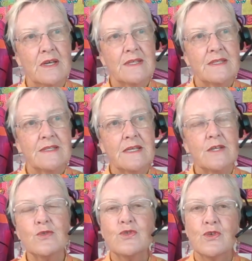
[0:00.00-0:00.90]
see
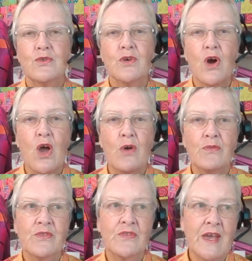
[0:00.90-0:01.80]
you do your
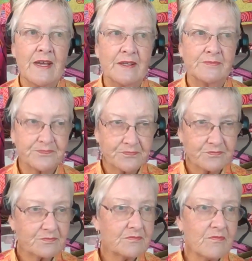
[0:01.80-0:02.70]
own thing.
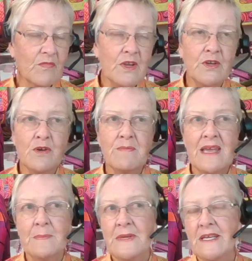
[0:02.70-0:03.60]

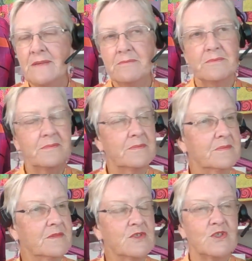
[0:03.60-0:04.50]
Maybe
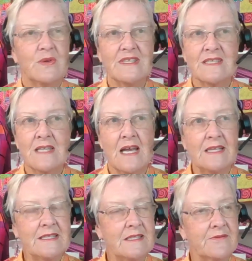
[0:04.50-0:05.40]
do it
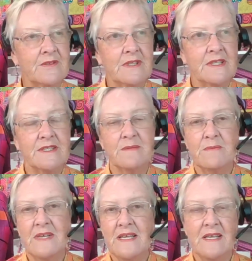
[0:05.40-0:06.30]
slightly differently to
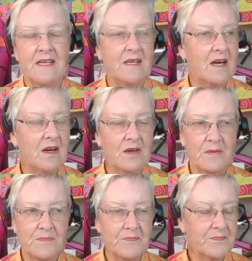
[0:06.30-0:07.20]
me.
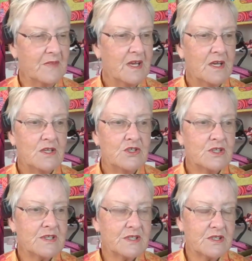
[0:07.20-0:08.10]

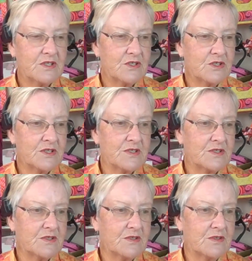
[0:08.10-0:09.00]
Just just